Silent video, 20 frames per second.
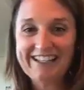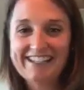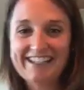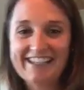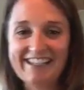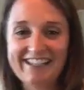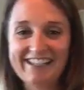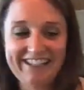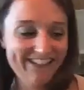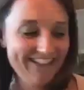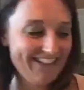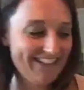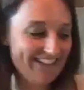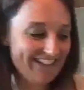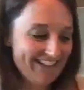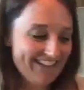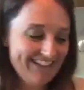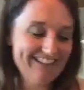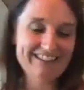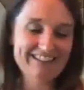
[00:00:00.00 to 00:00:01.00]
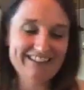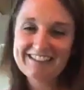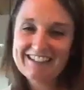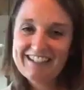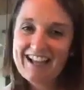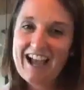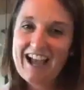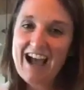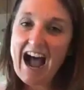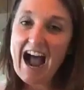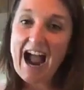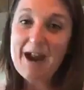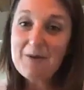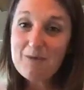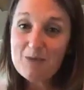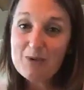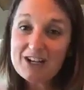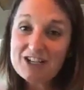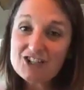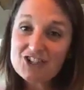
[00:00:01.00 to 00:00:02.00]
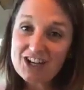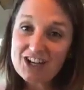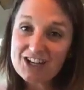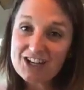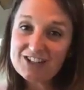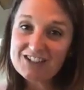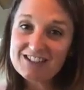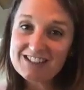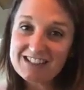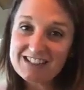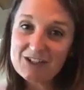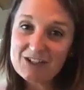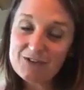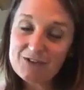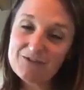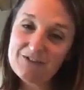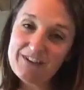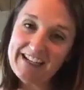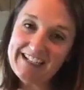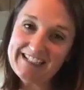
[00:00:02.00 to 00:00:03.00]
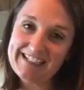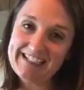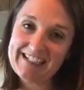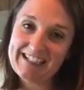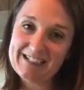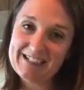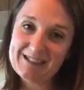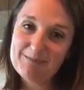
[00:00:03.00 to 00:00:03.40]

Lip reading: kids. I wish I could see your faces,